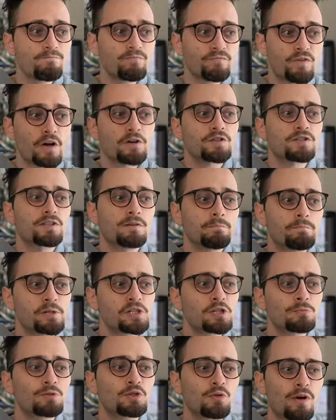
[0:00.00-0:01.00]
First,
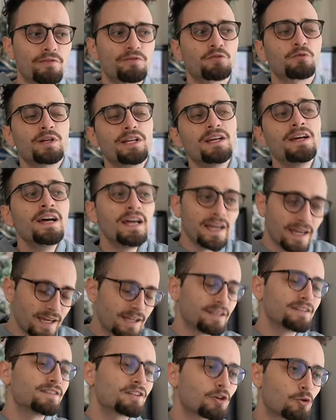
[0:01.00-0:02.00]
bishop to f3,
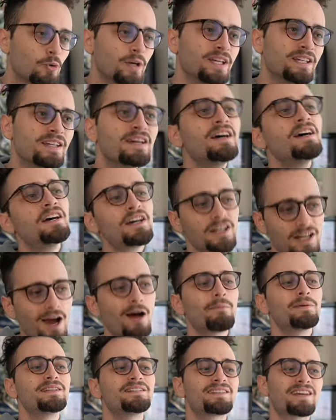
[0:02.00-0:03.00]
hitting the queen,
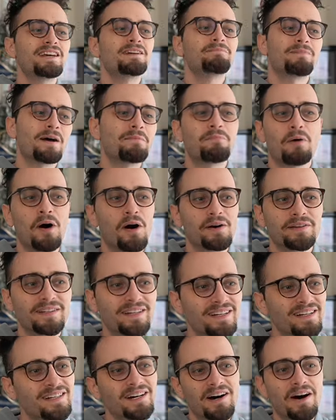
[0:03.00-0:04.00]
come and take my pawn.